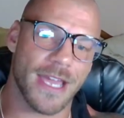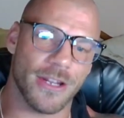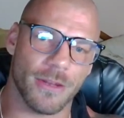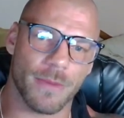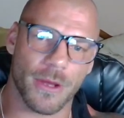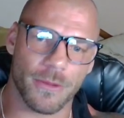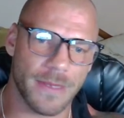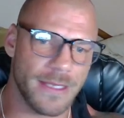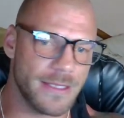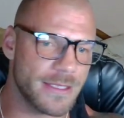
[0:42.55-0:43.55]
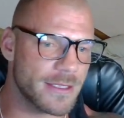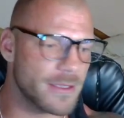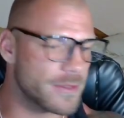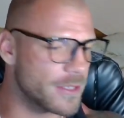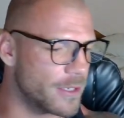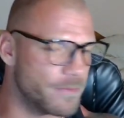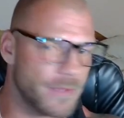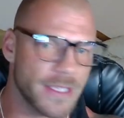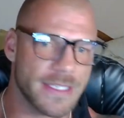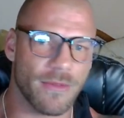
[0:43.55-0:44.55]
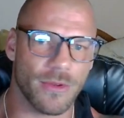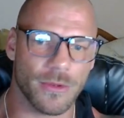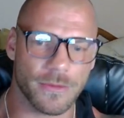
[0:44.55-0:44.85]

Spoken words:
I know they're both beasts. So let's have a look.